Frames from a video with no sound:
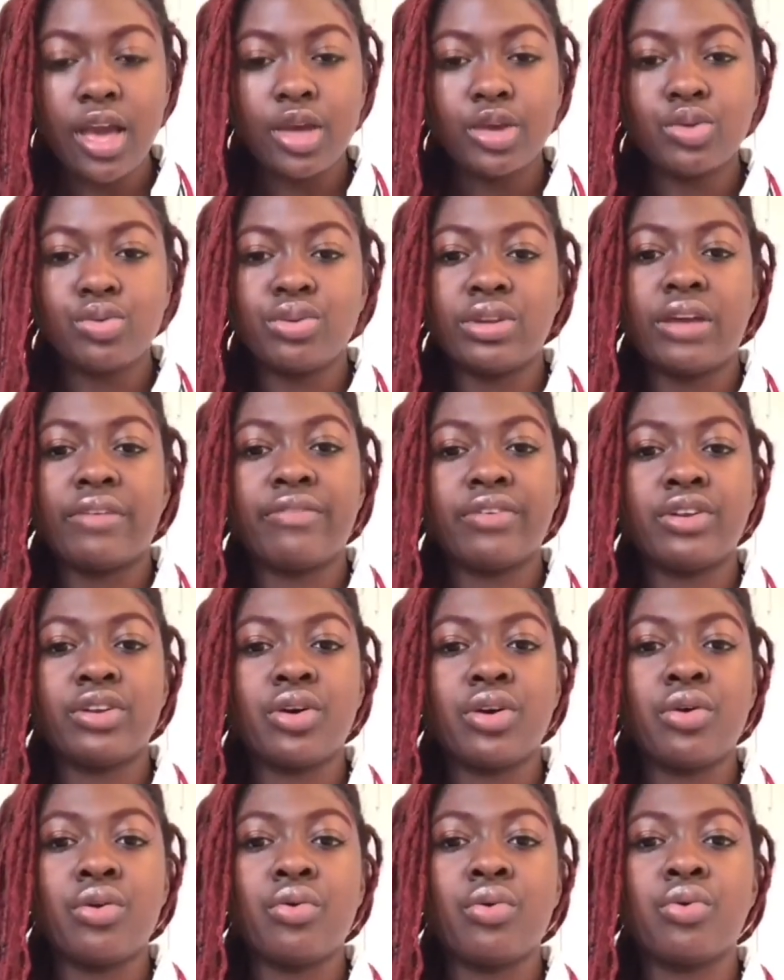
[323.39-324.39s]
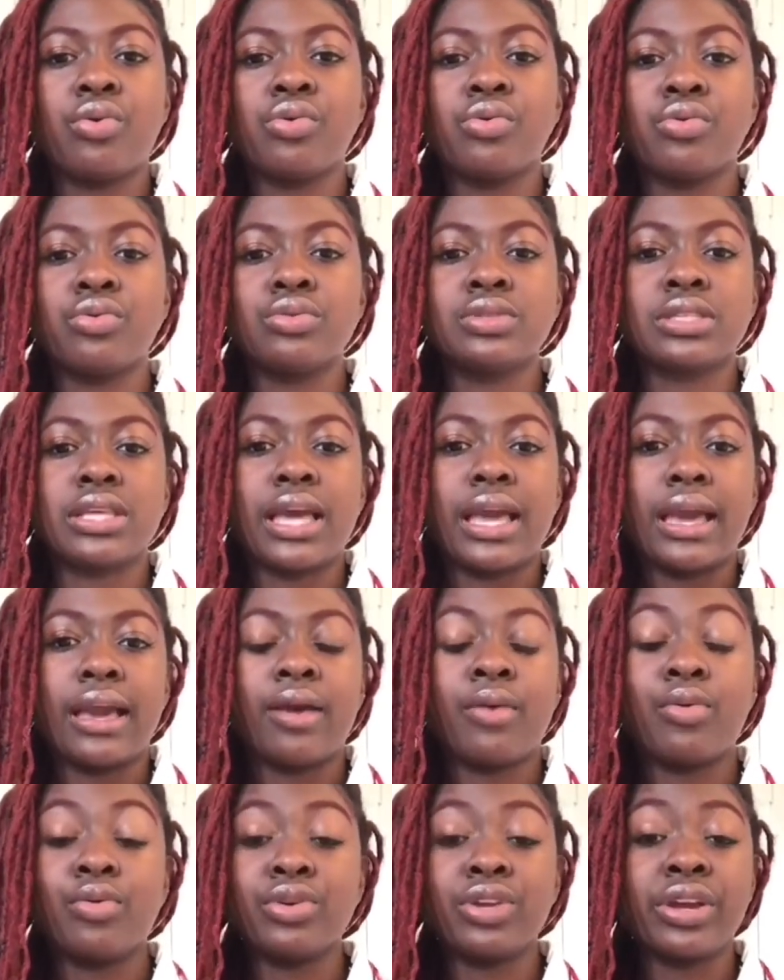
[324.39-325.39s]
You never know who's
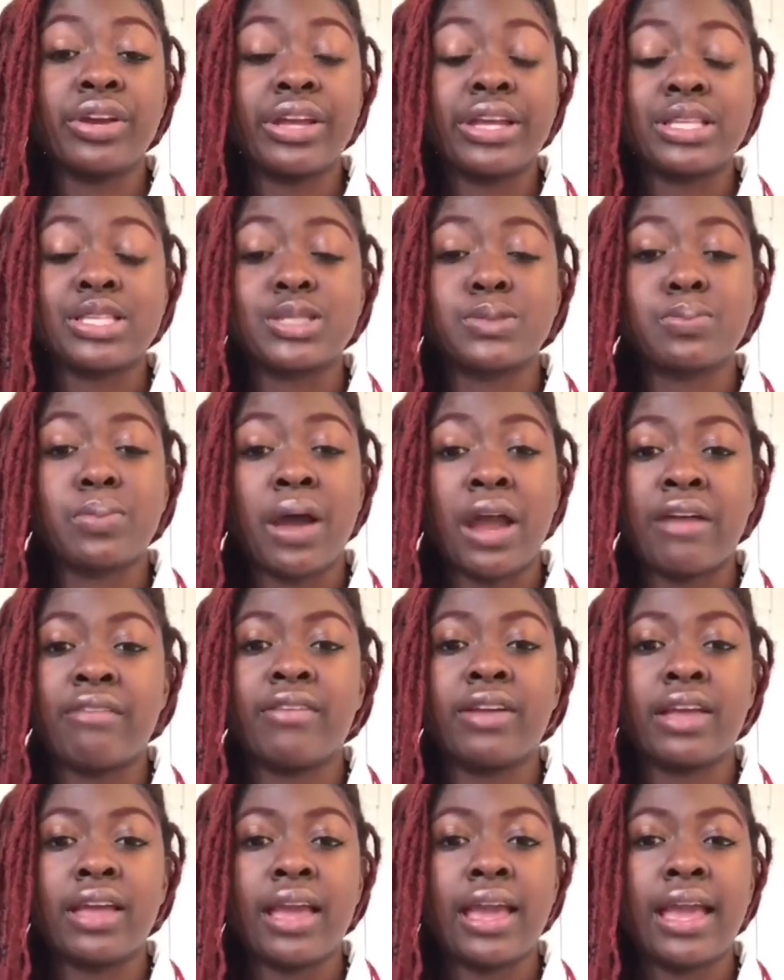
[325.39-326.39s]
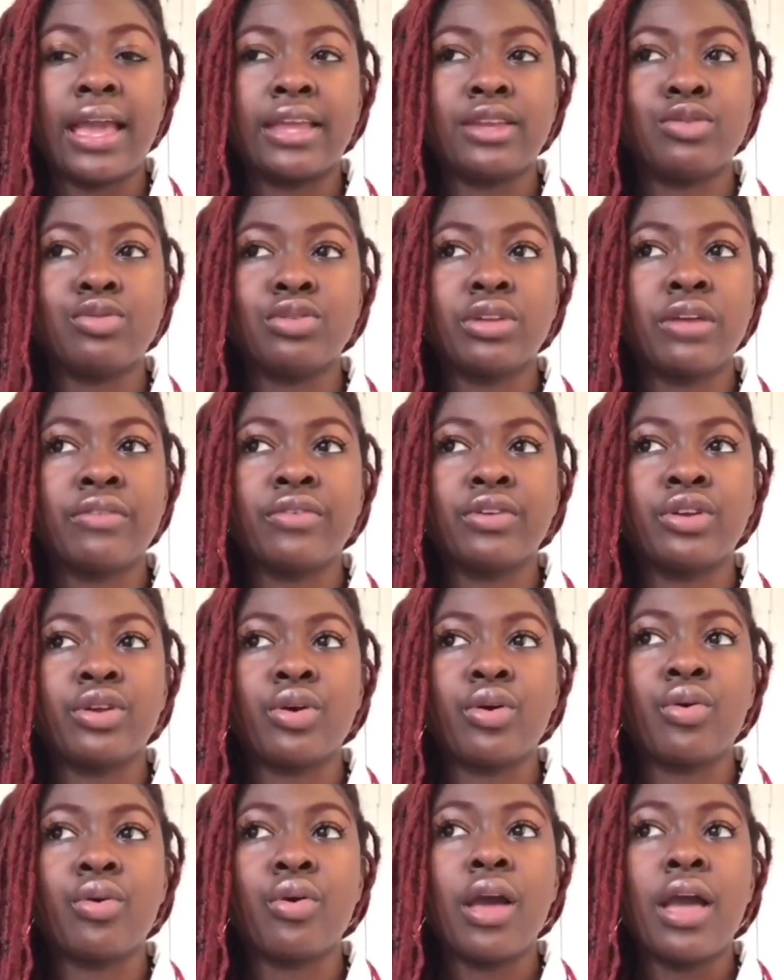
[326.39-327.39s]
who you're inspiring and you never know
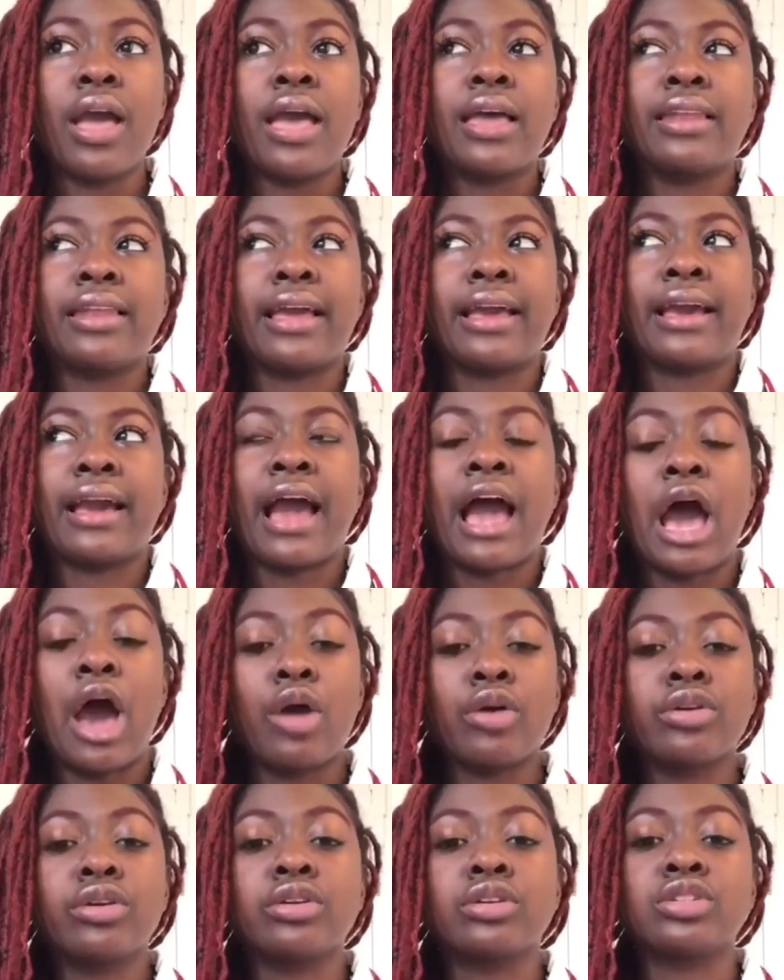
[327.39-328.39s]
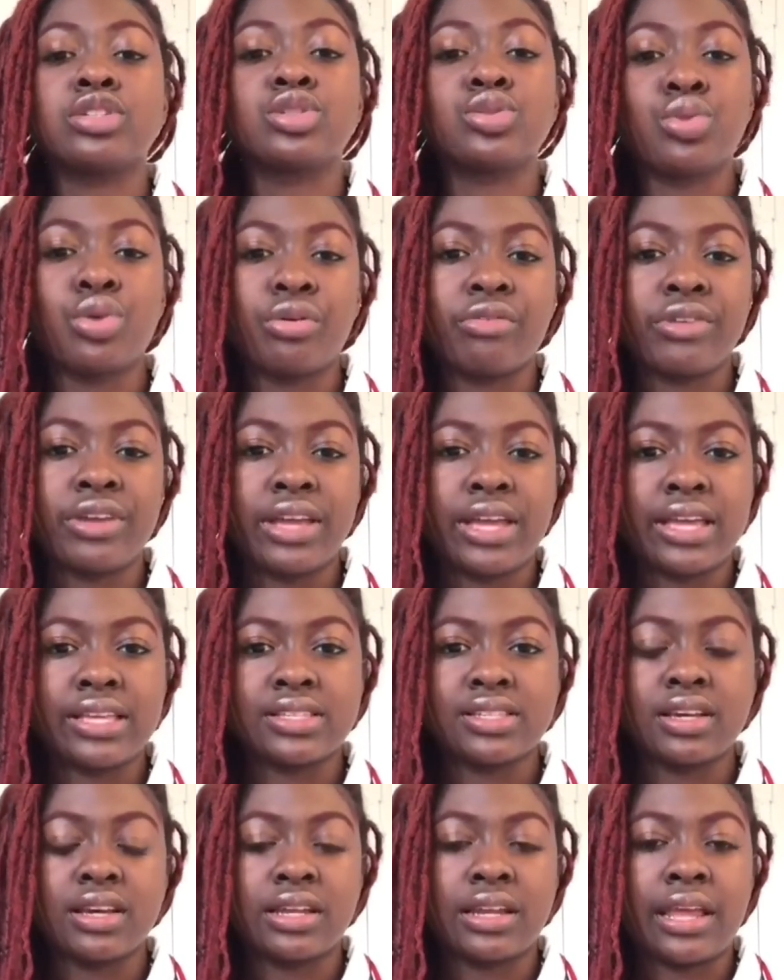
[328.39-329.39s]
like how your story is
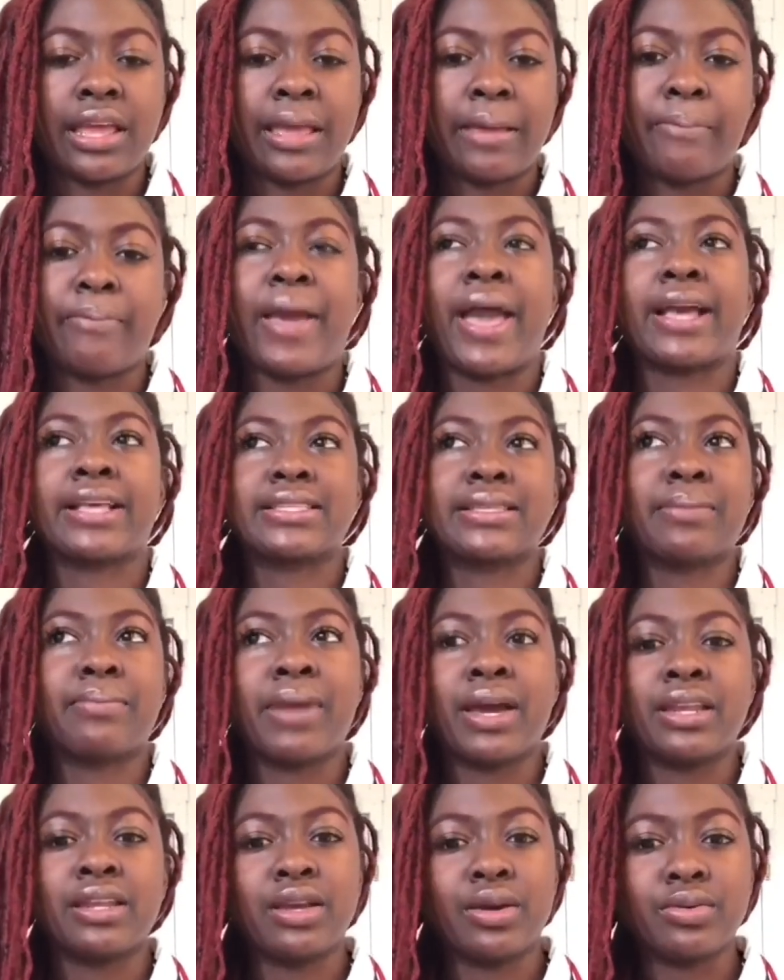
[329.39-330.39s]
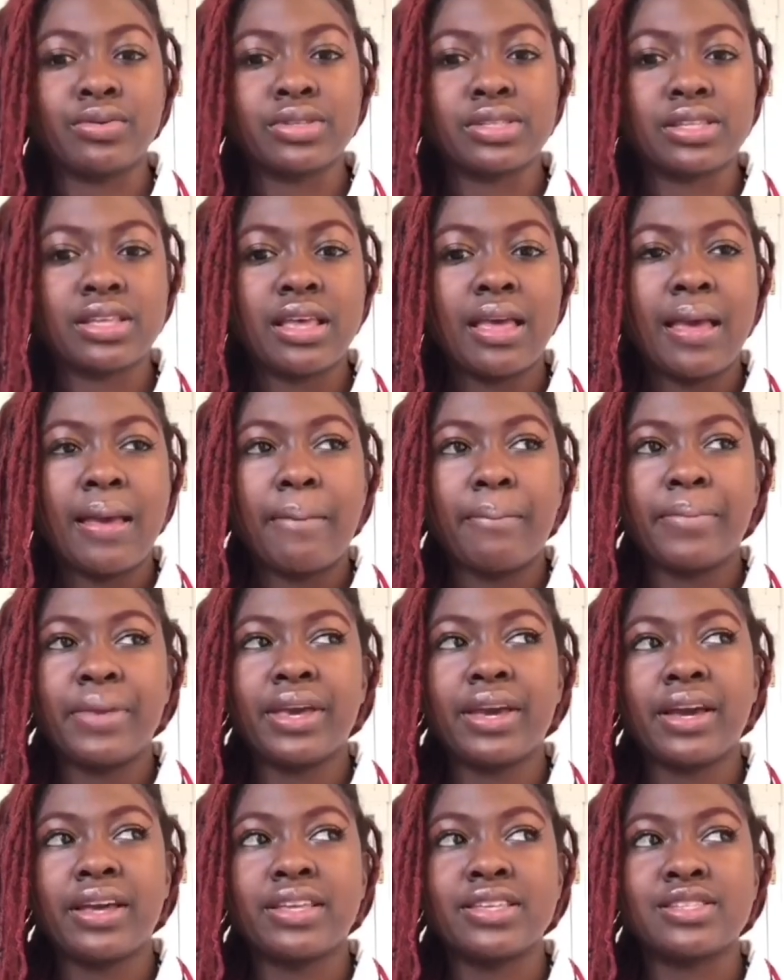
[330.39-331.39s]
gonna impact somebody else
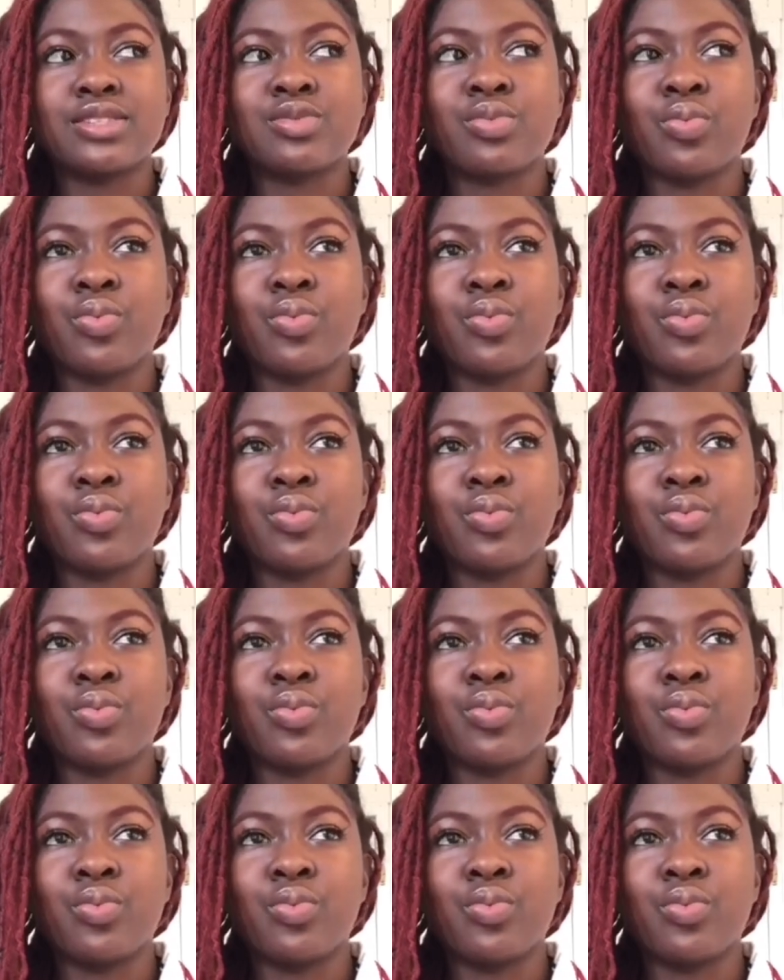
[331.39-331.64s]
because